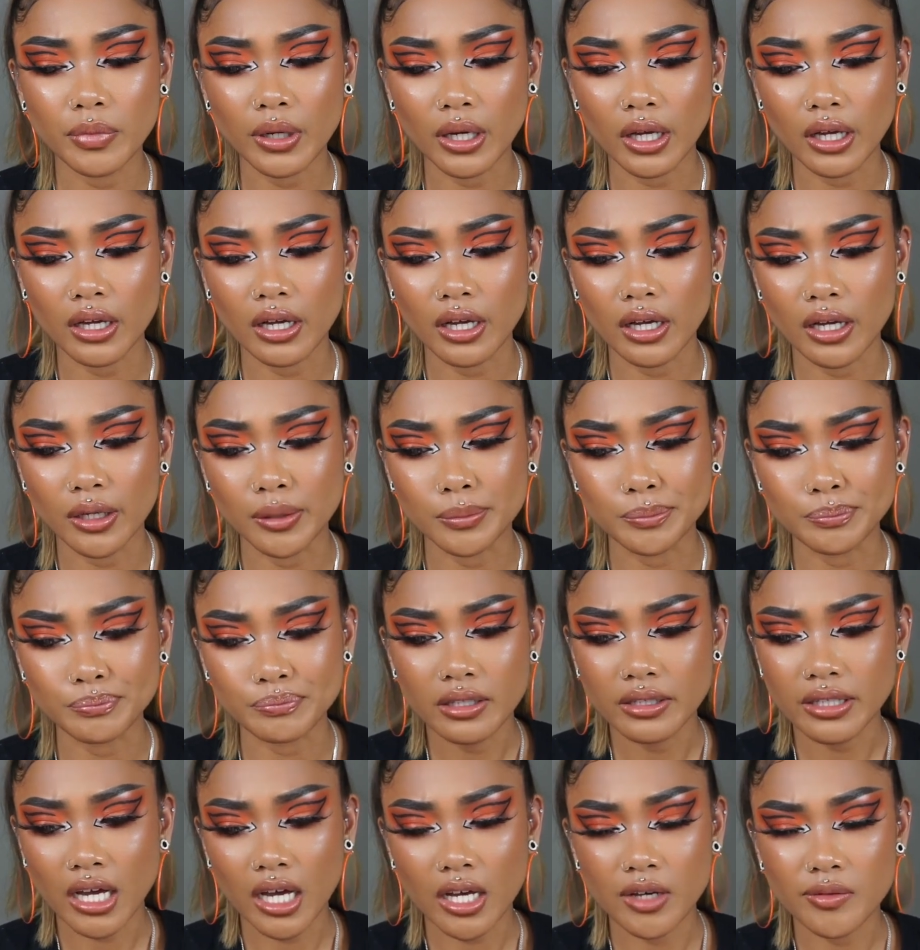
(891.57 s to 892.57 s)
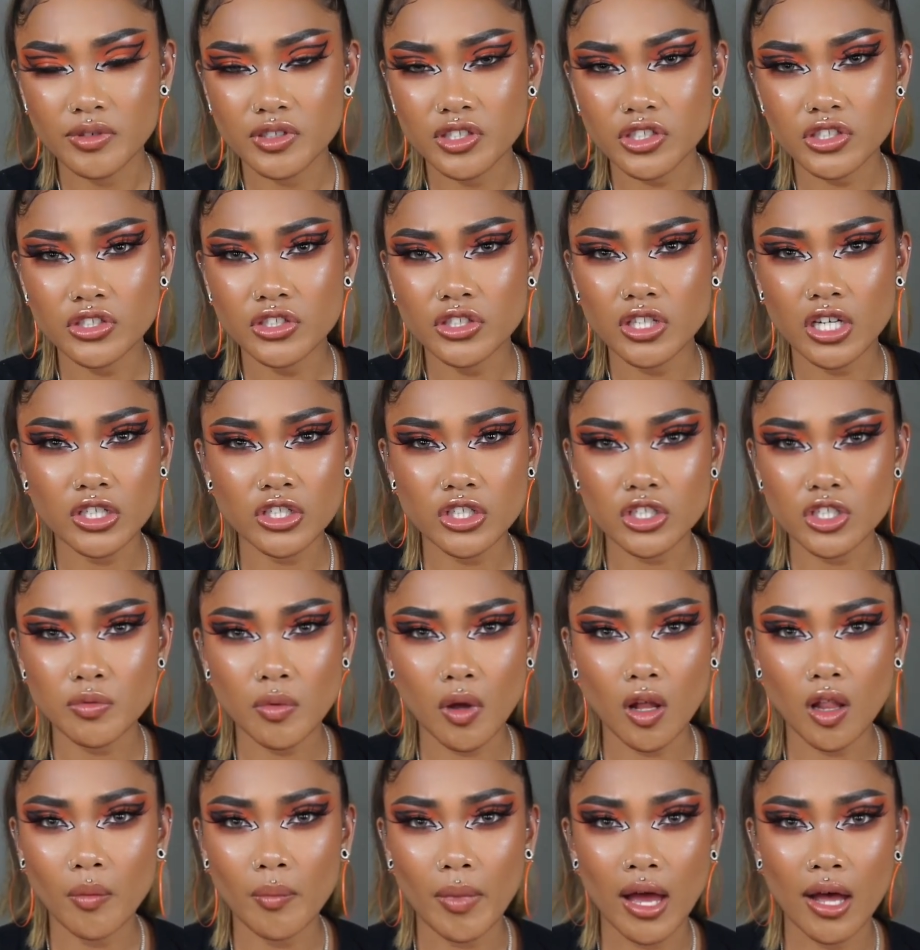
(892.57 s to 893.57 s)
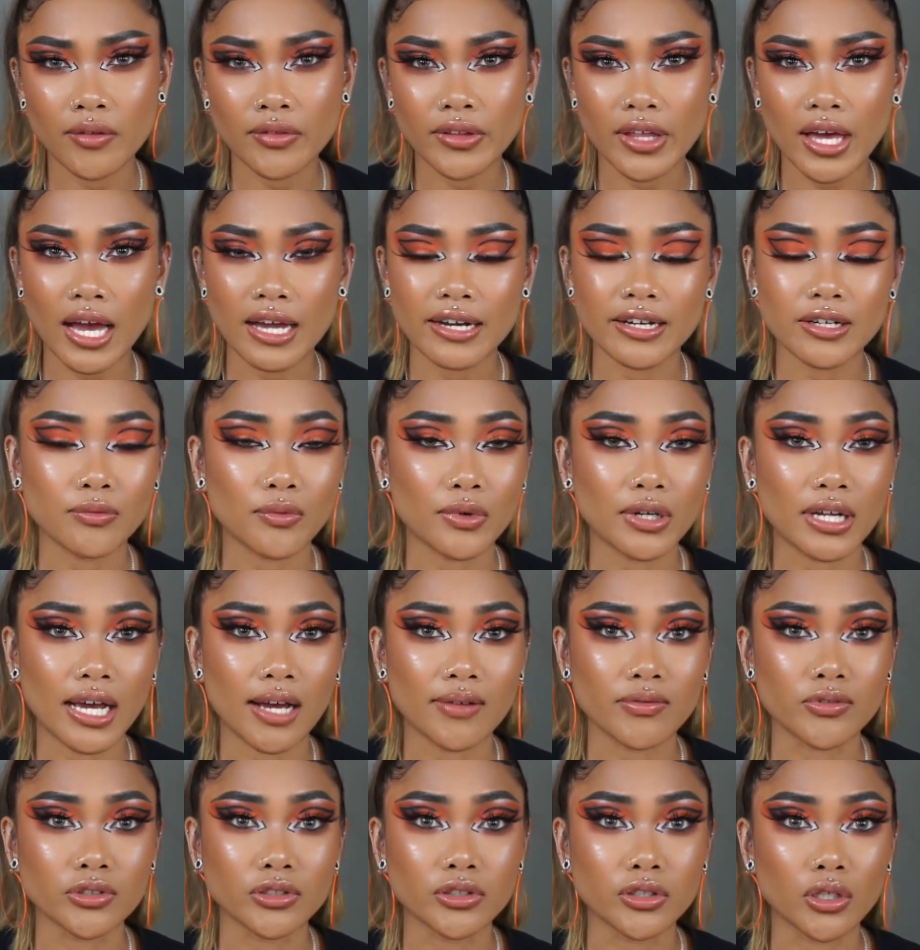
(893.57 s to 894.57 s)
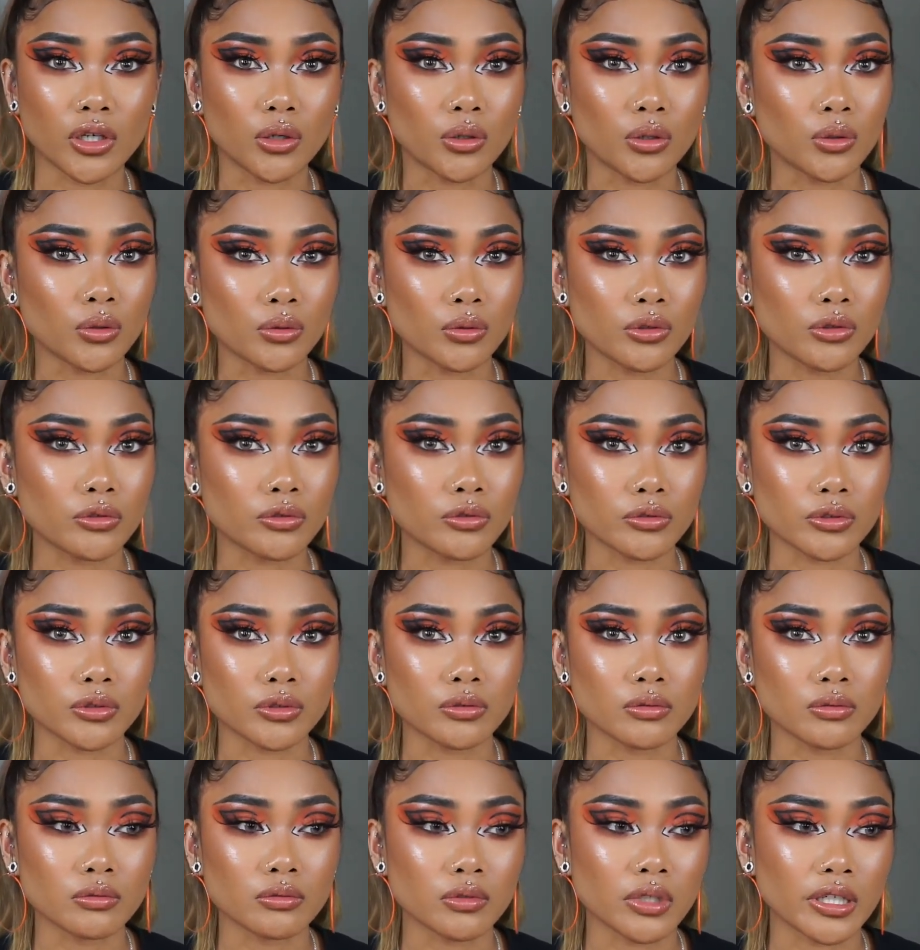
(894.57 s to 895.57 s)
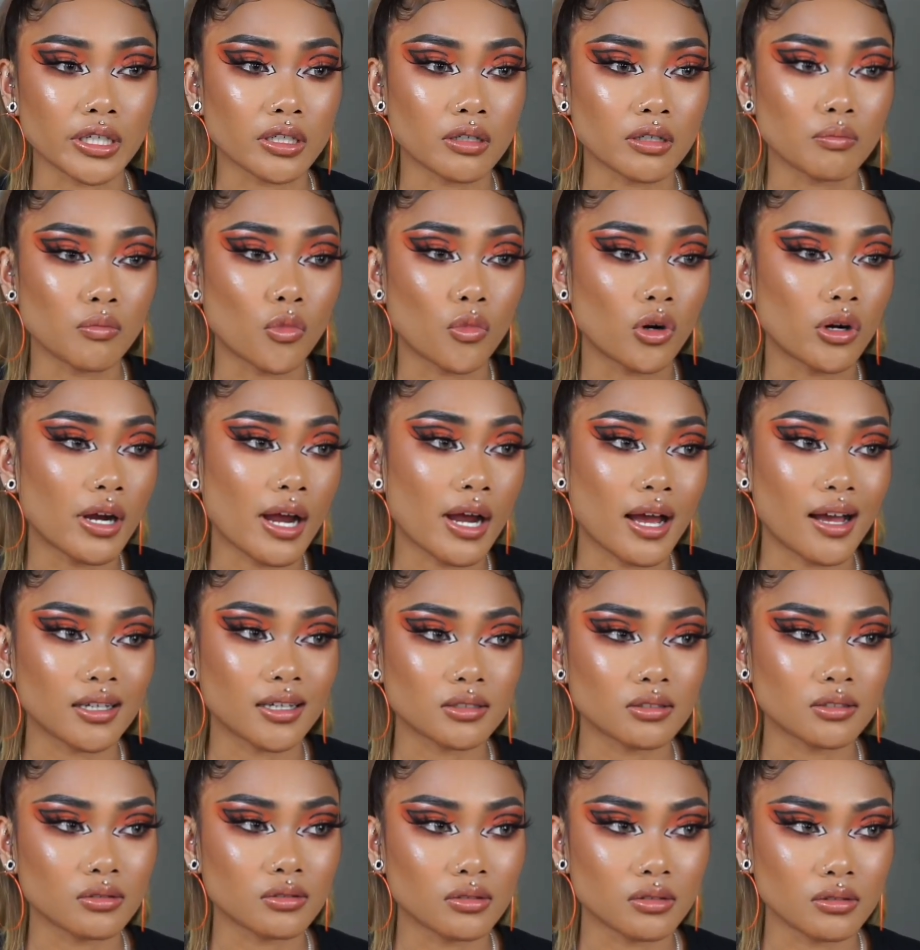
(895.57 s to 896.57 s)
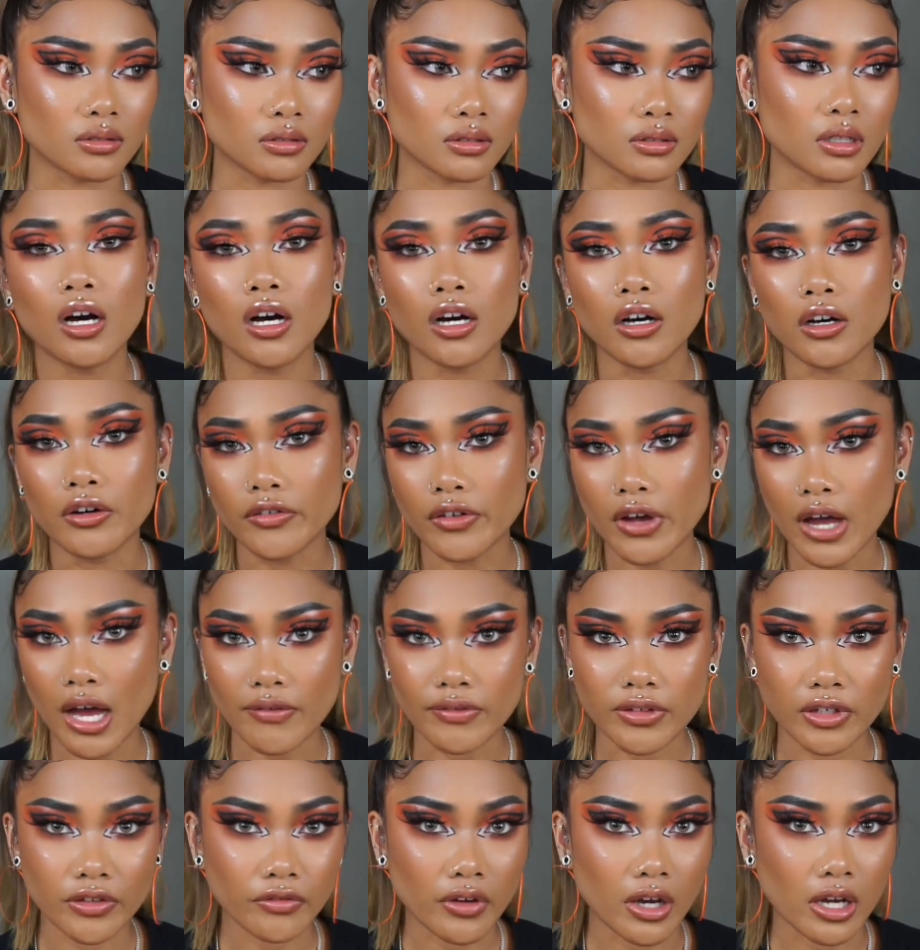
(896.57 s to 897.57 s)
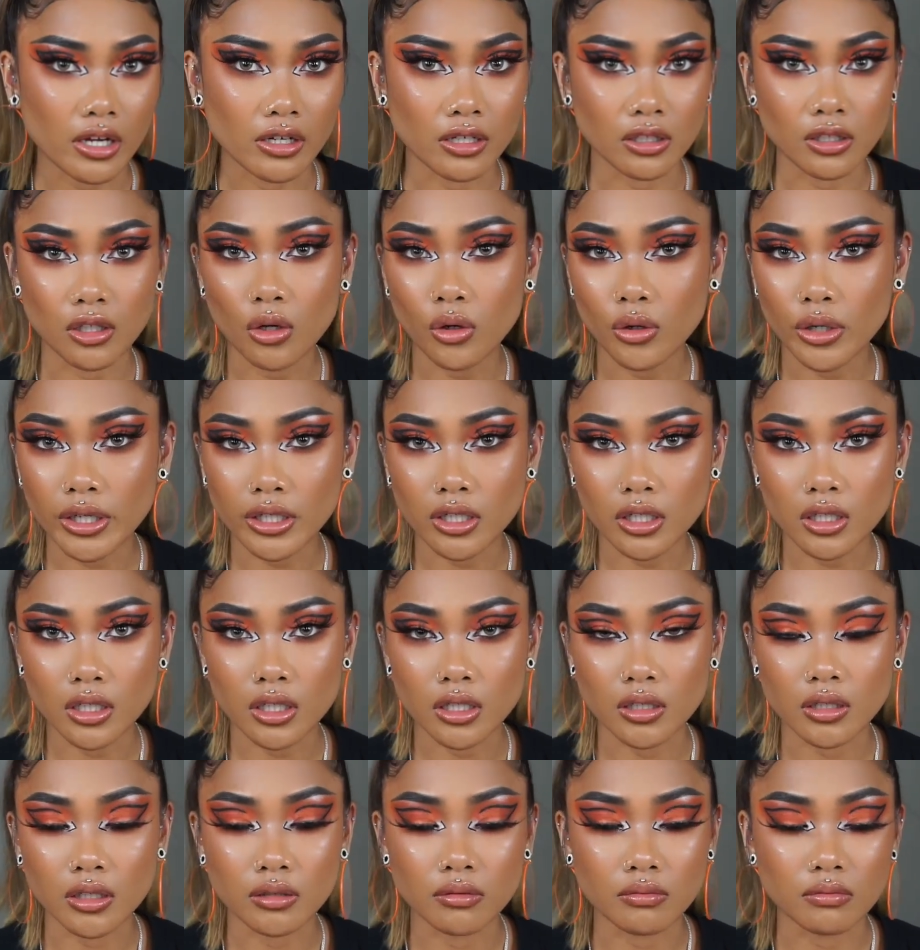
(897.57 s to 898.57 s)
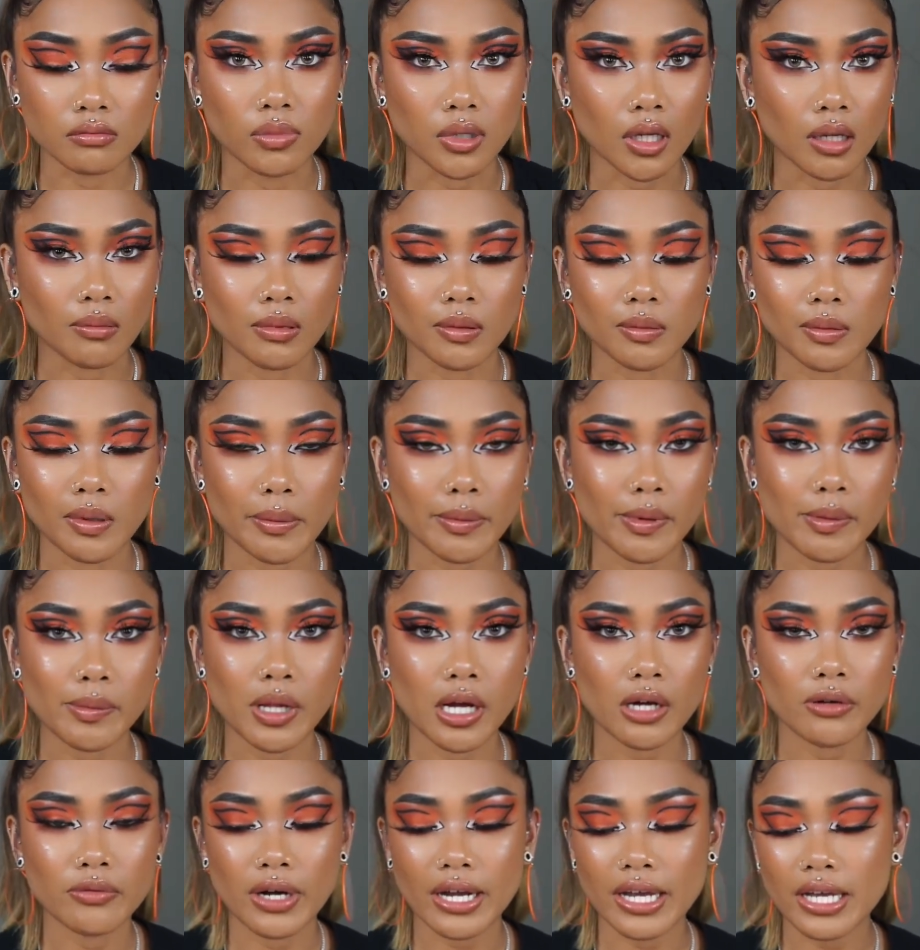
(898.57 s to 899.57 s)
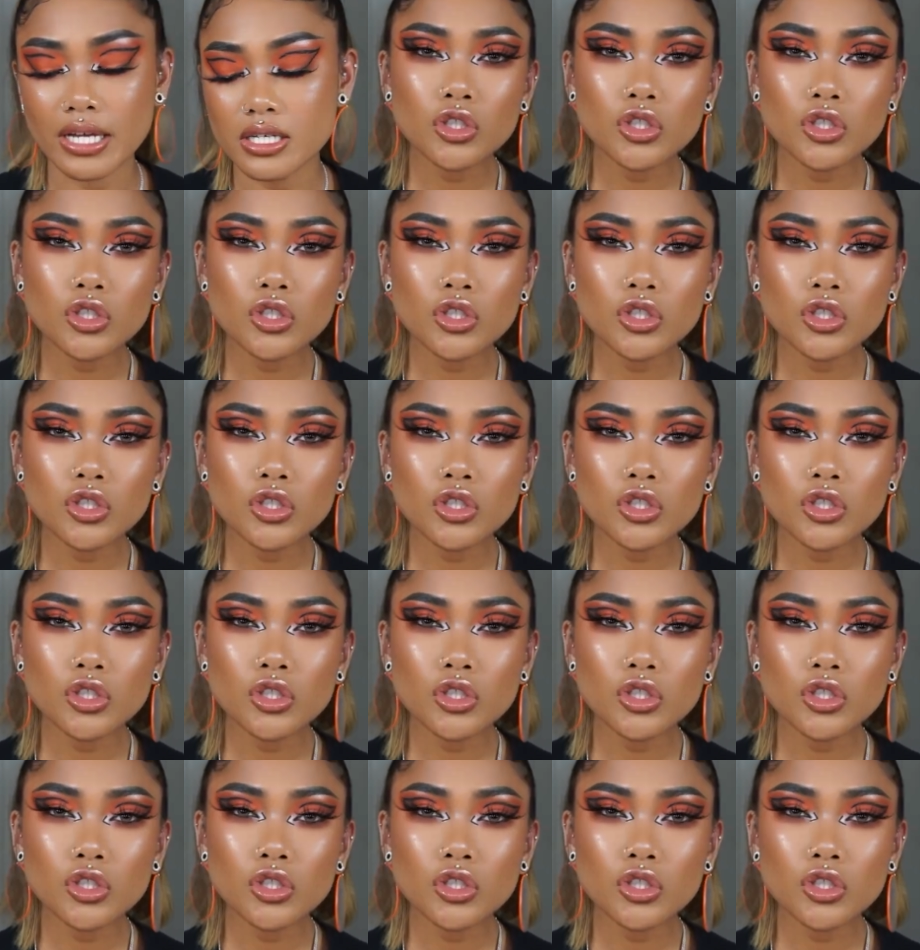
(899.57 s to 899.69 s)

But um, yeah, it was just such a small amount that I didn't want to have to go through like more hassle of having to find a lawyer and blah blah blah blah blah, right?